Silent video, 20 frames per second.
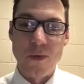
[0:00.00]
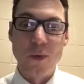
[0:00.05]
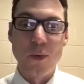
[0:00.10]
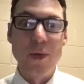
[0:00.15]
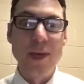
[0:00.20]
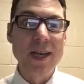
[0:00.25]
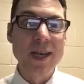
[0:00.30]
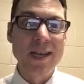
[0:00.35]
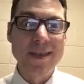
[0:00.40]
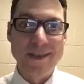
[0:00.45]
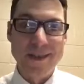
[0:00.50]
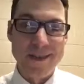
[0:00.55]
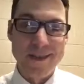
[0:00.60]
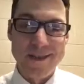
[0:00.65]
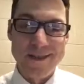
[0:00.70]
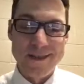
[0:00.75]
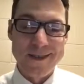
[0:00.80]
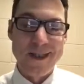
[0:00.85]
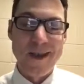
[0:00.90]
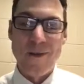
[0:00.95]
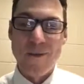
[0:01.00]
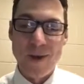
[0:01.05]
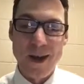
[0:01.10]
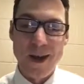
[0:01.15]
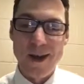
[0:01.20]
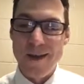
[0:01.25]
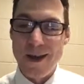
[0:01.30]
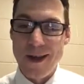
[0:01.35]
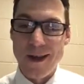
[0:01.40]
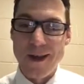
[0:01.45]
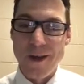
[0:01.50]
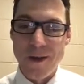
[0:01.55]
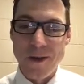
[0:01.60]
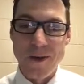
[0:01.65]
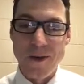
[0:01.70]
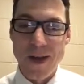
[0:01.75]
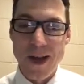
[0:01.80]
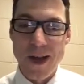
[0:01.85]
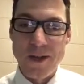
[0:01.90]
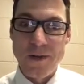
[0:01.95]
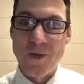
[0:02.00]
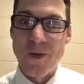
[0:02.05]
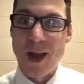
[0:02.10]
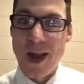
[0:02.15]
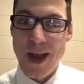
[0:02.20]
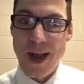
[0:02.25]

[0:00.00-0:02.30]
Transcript: reasons that character has for